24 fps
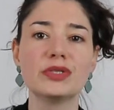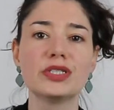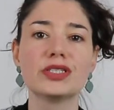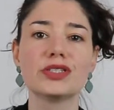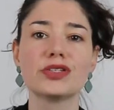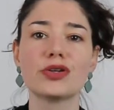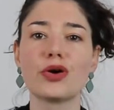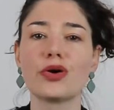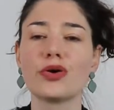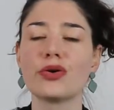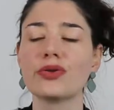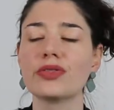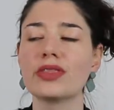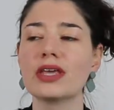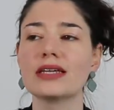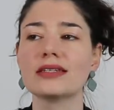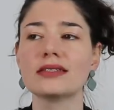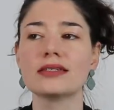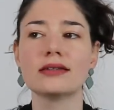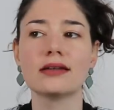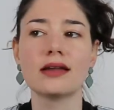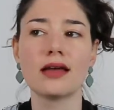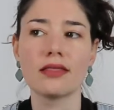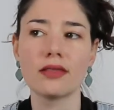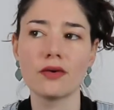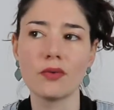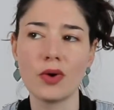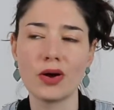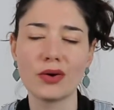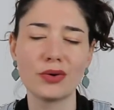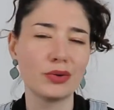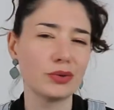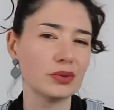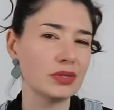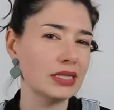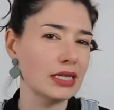So there's another
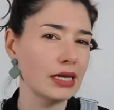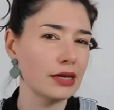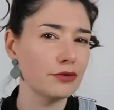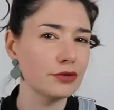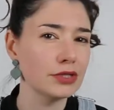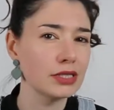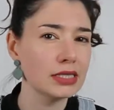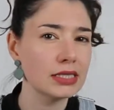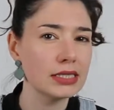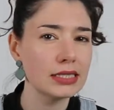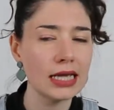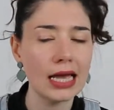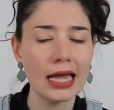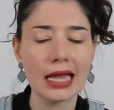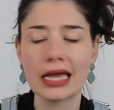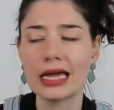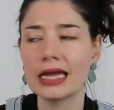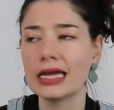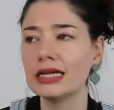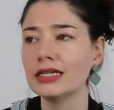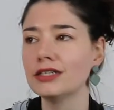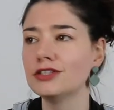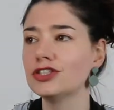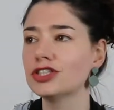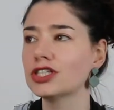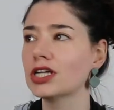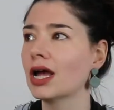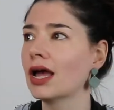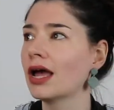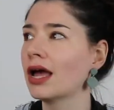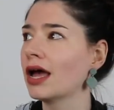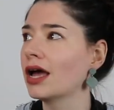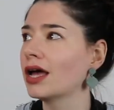one called Sacred Sage,